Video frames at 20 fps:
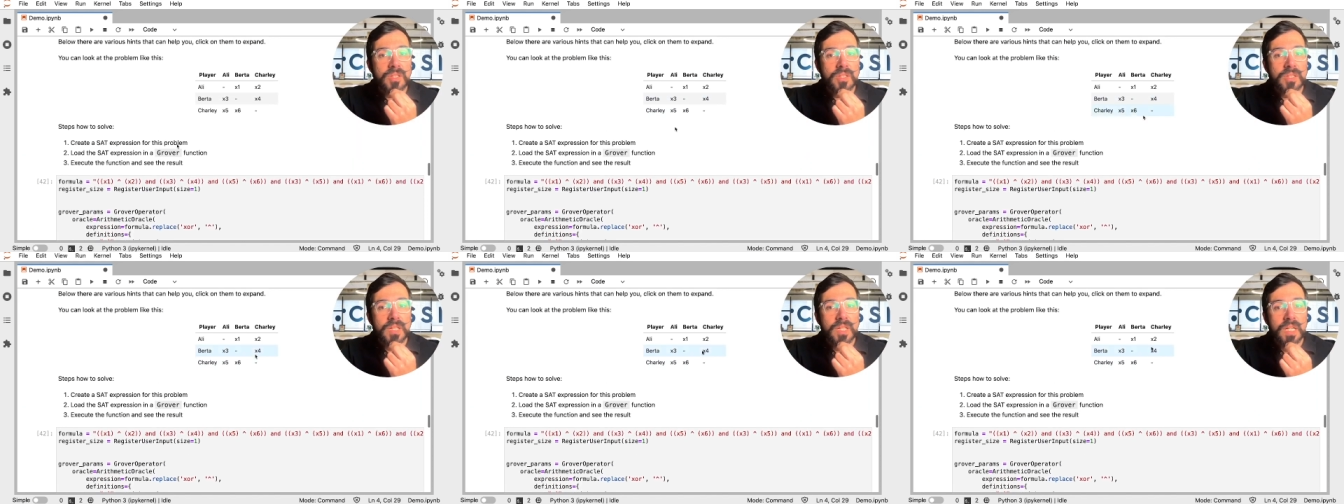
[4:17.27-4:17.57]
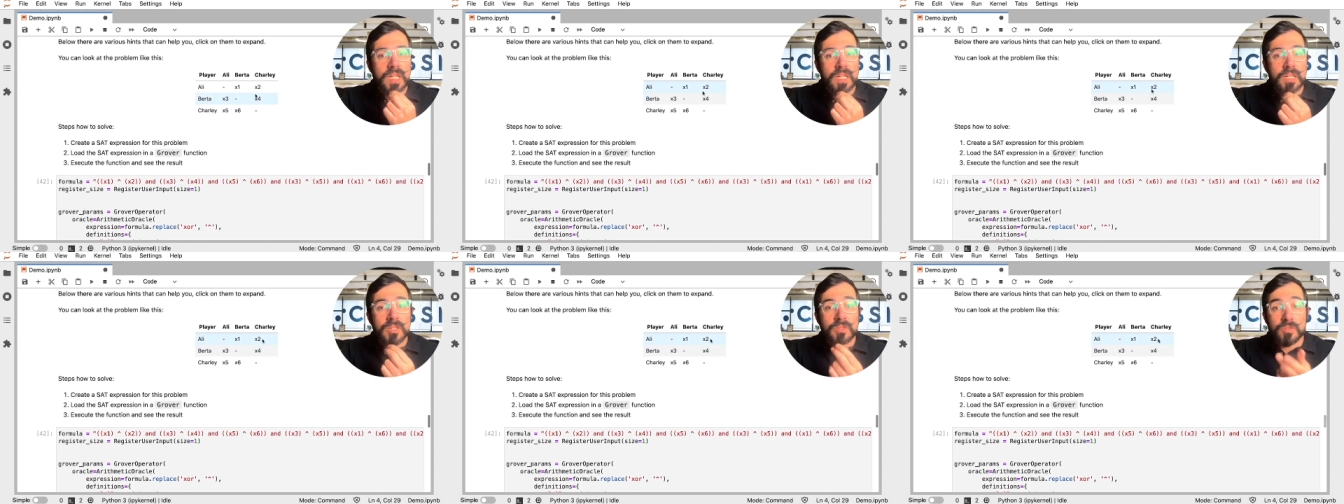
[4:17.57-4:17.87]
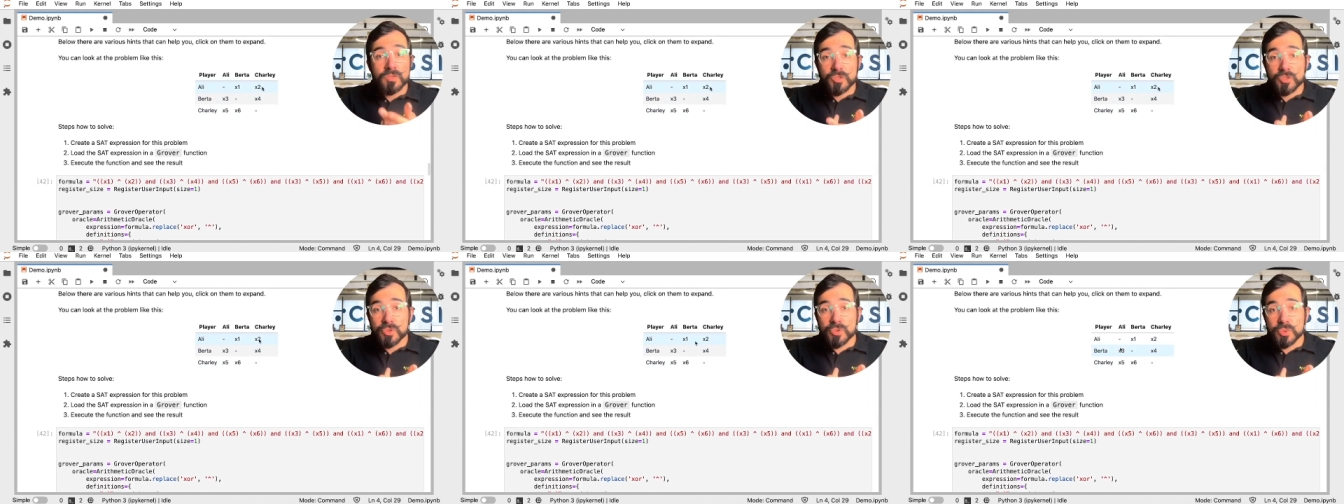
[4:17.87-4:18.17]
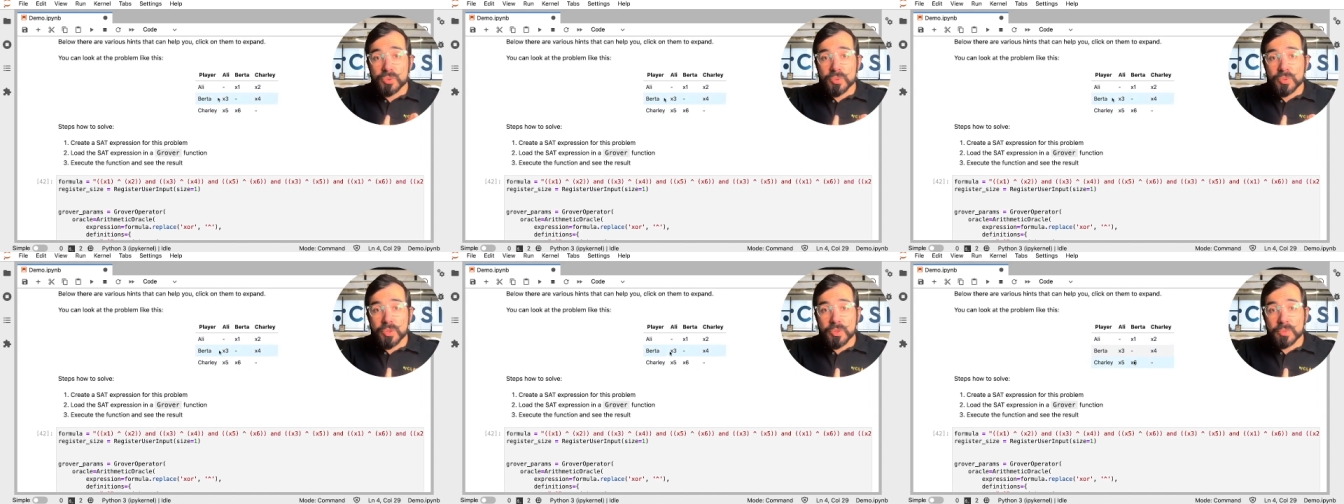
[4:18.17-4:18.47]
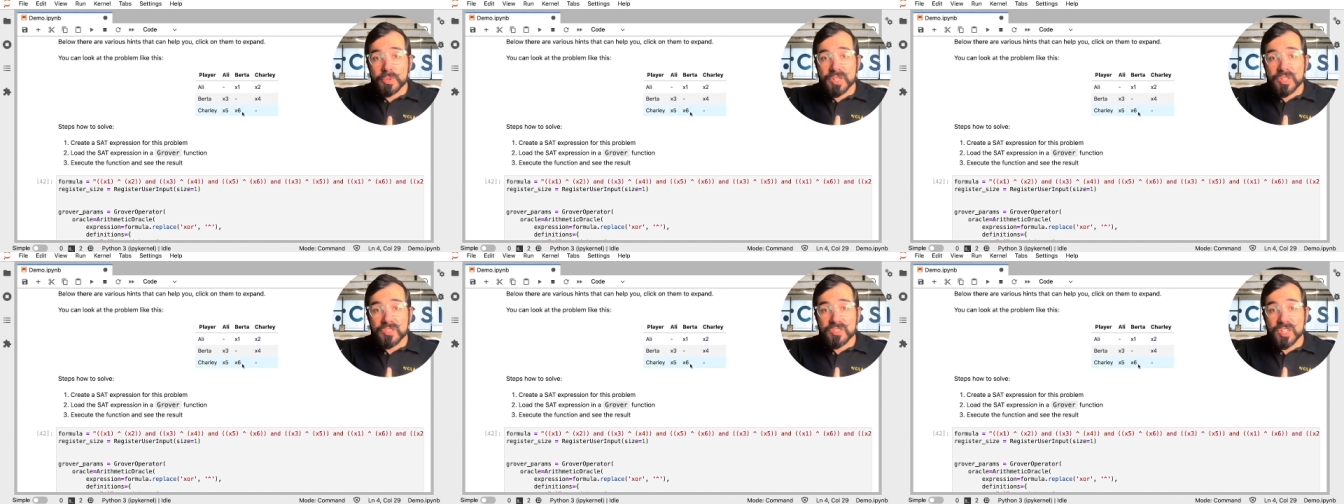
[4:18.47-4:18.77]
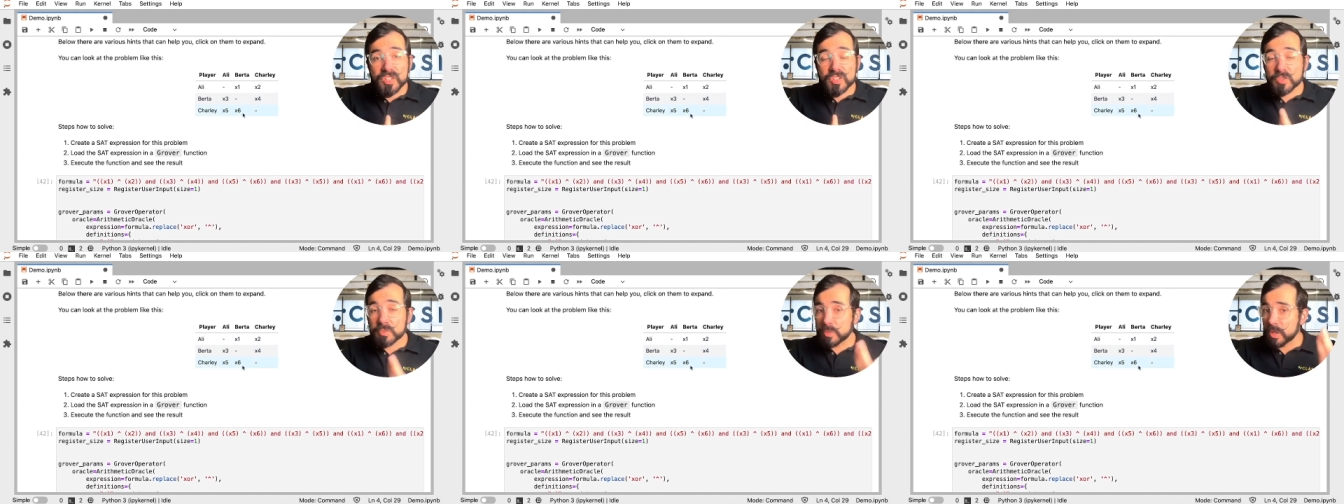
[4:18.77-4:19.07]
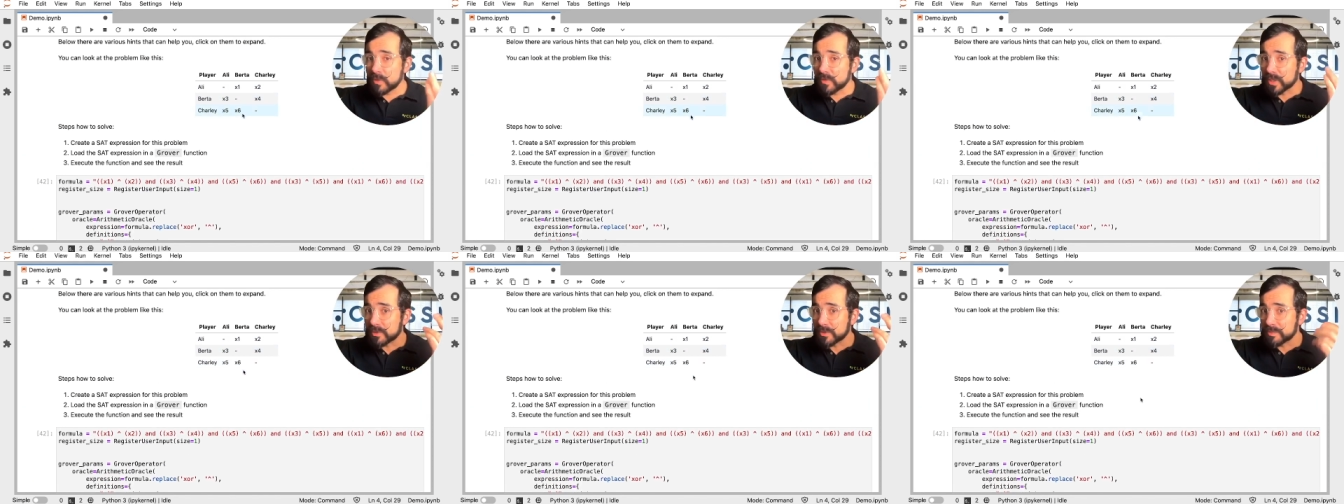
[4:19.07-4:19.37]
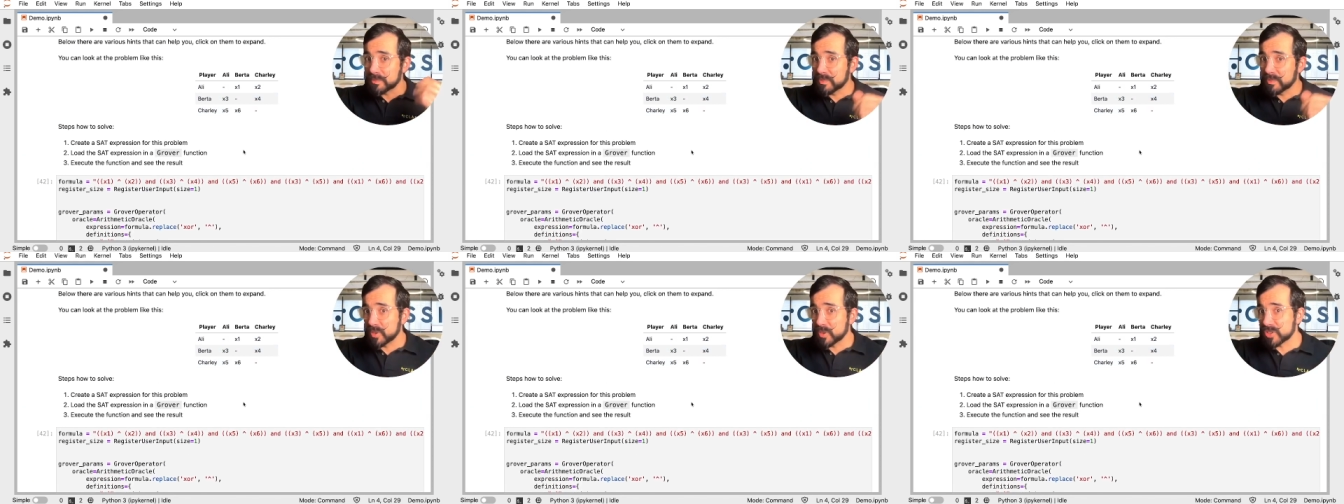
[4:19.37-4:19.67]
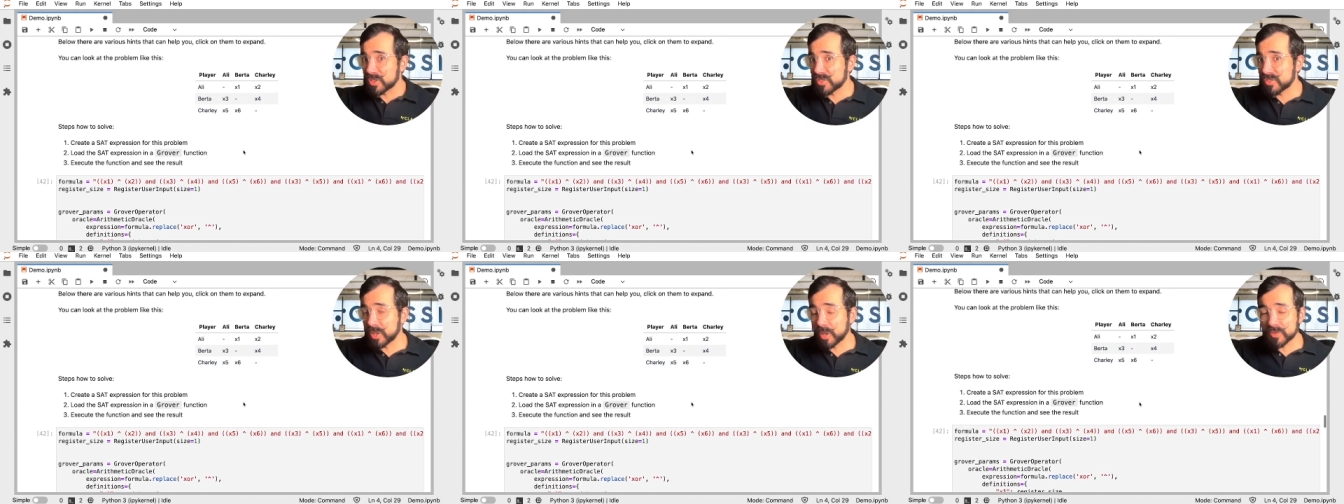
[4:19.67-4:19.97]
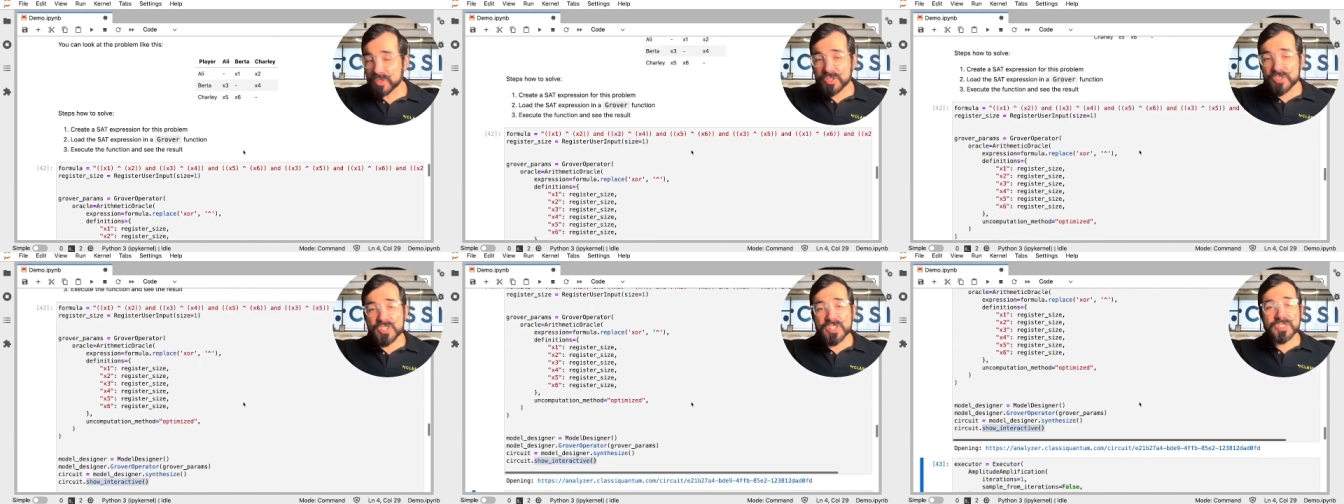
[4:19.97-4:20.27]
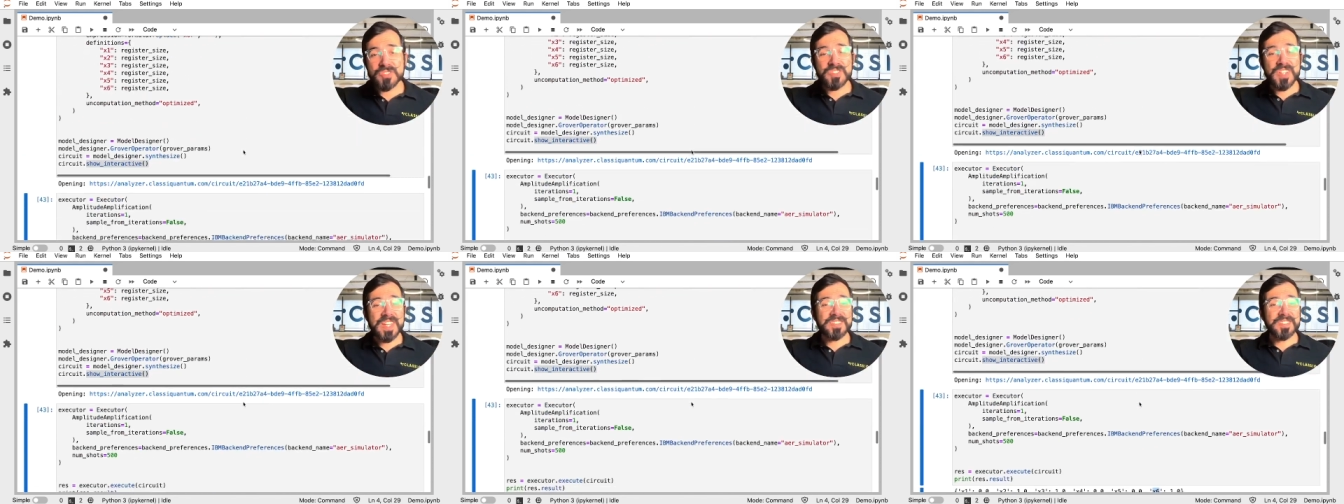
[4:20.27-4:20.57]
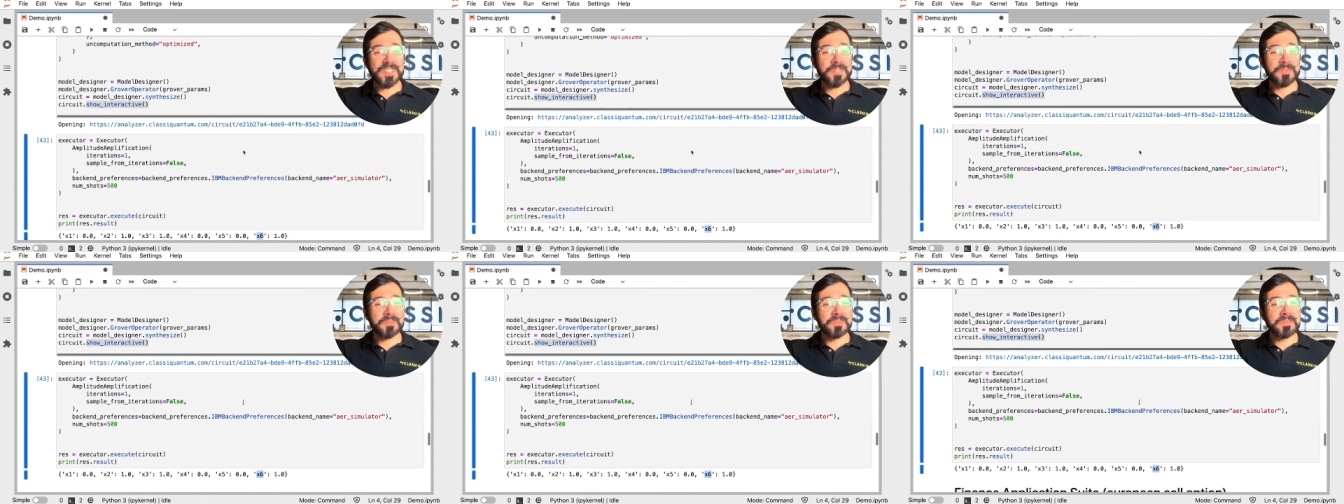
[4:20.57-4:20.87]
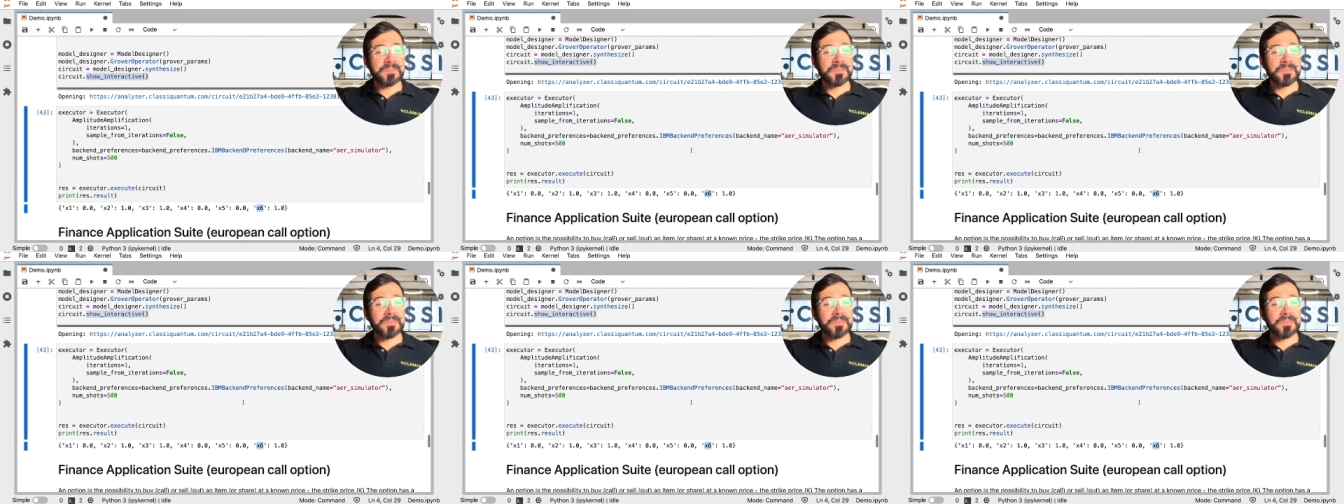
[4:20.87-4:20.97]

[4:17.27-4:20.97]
Uh, 2, 3, 6, perfect. We just solved our Secret Santa.